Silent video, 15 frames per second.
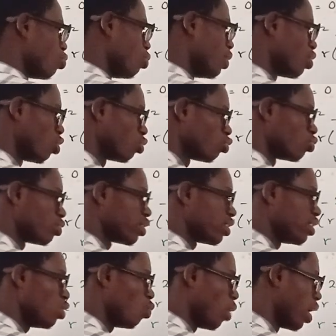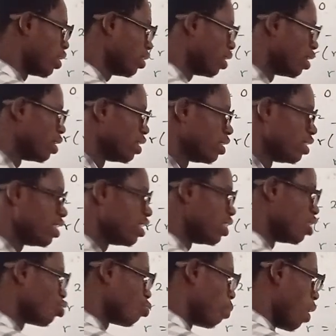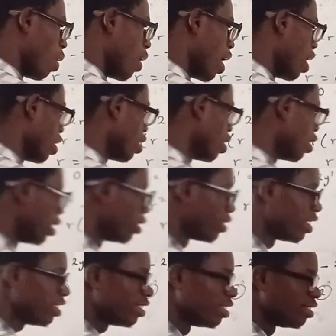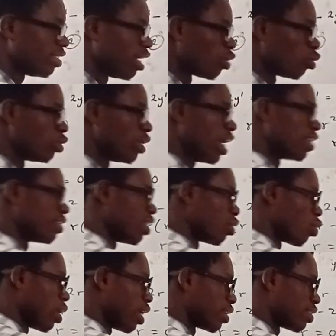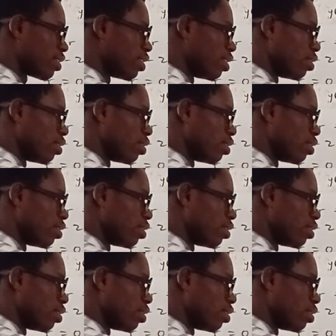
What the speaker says: will be equal to c1 e raised power, since is 0, that's 0x.